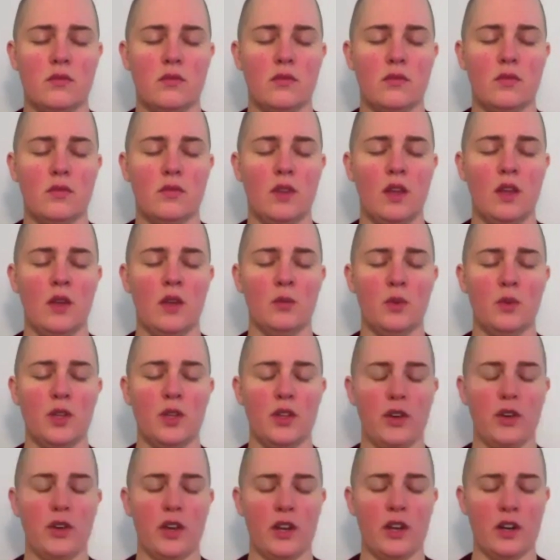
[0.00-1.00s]
And we
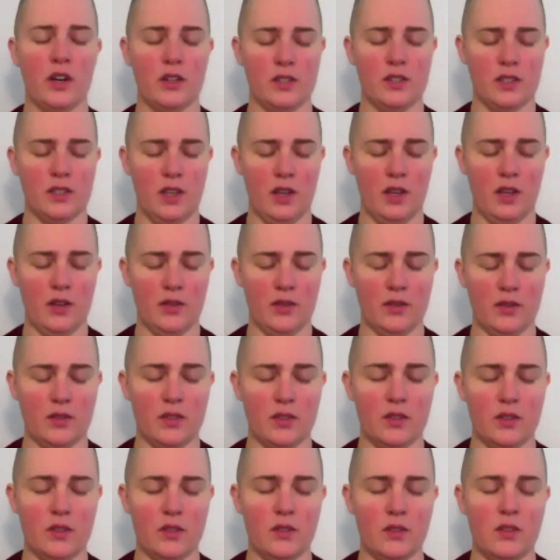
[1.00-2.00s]
look at
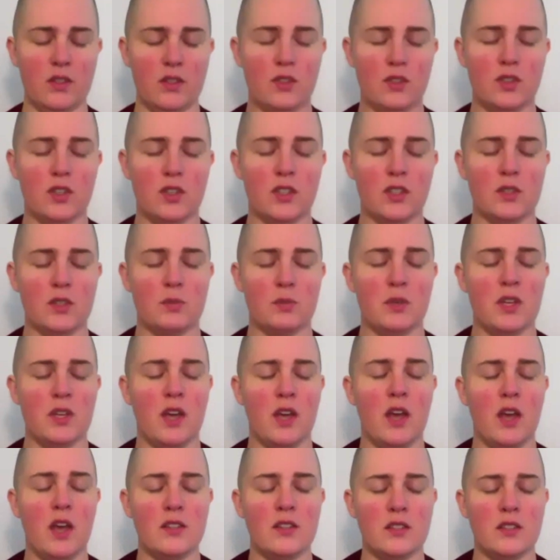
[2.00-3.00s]
ourselves just
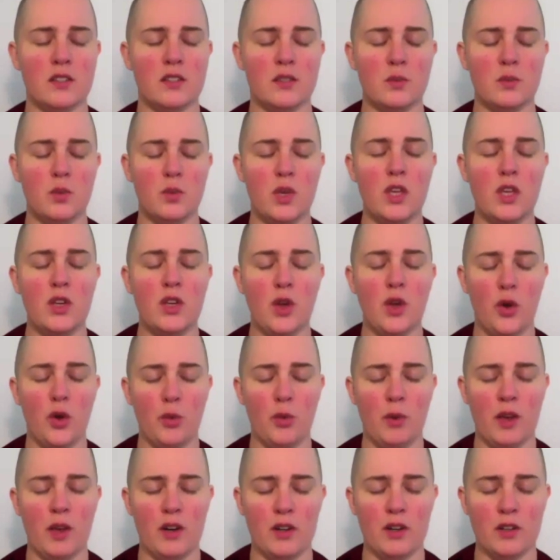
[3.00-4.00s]
because we know
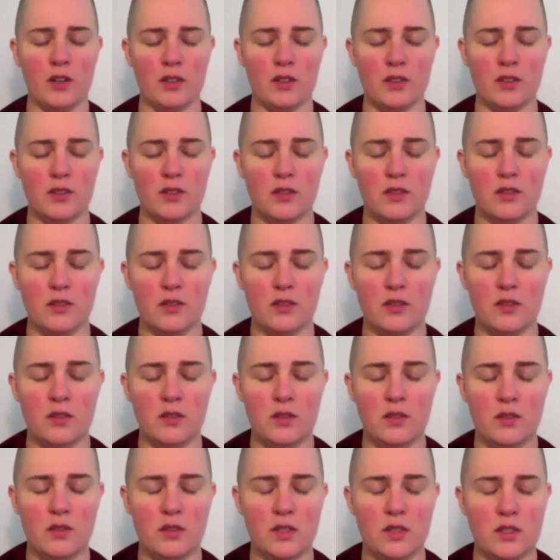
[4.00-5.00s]
better.
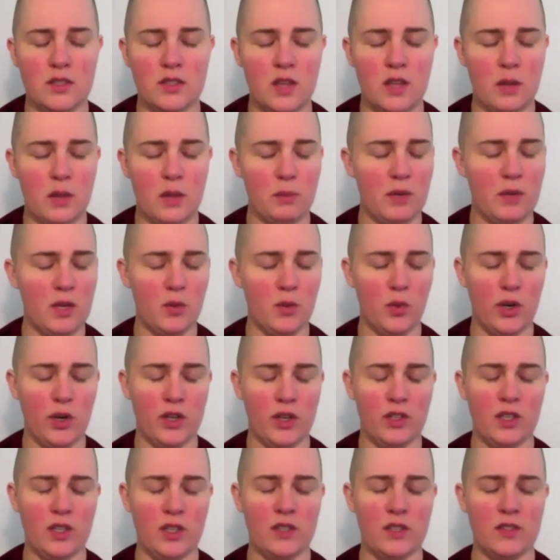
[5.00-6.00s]
Does that mean we're
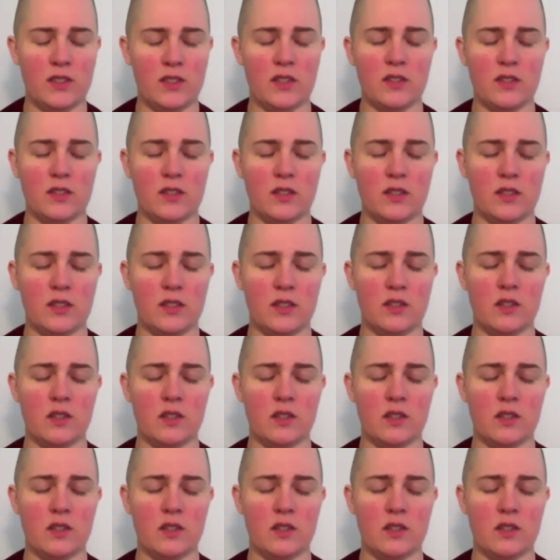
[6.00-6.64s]
consistent?